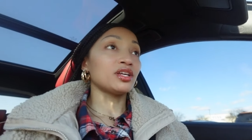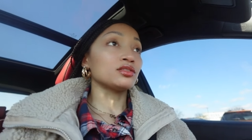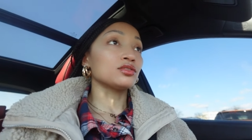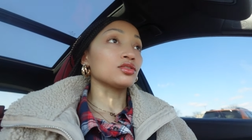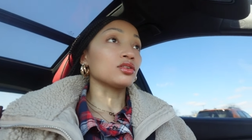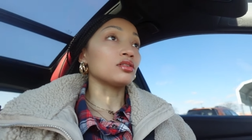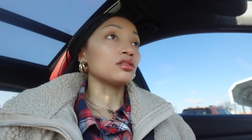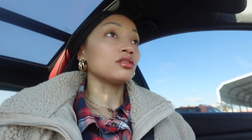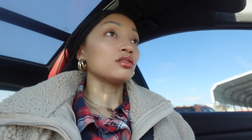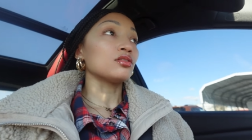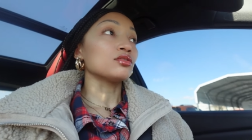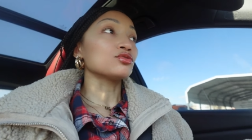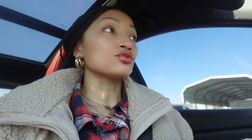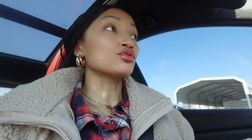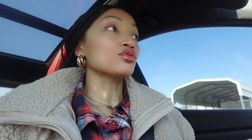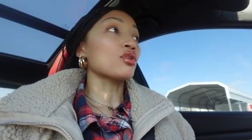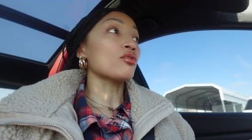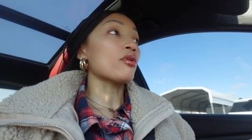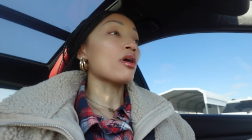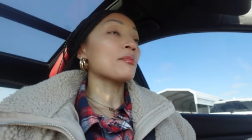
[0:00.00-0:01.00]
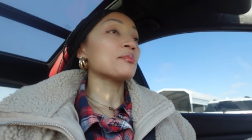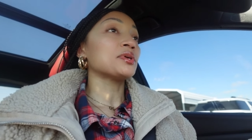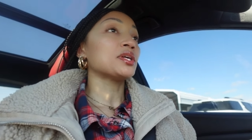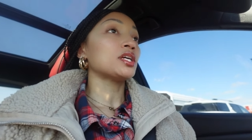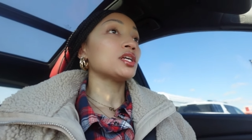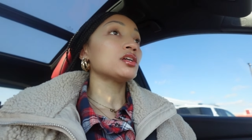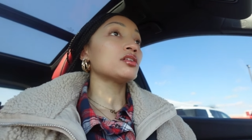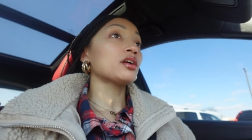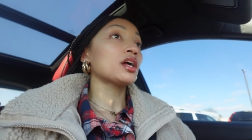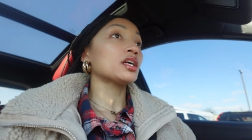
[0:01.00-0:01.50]
y'all. So I'm
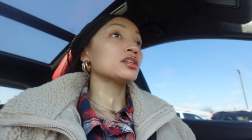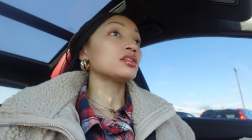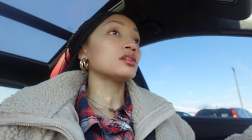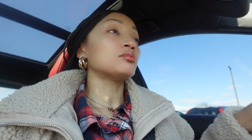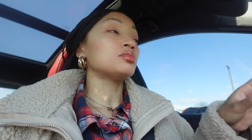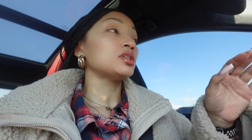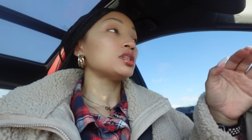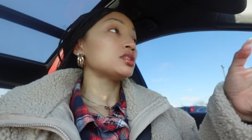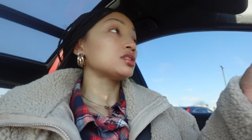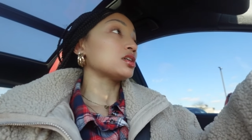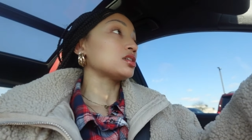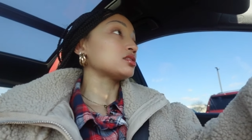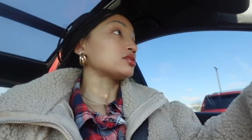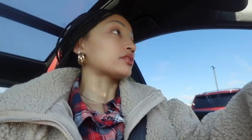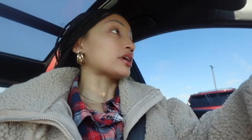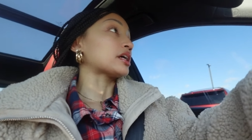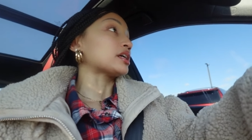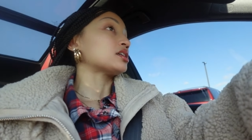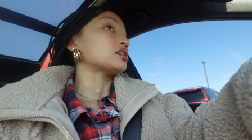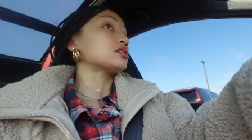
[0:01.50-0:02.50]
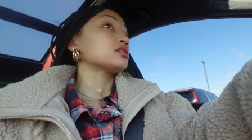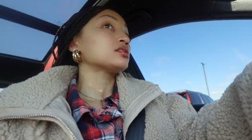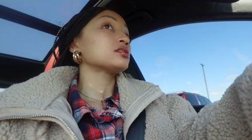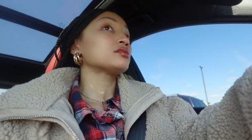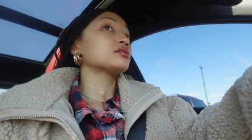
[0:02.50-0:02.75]
here at the BJ's, right?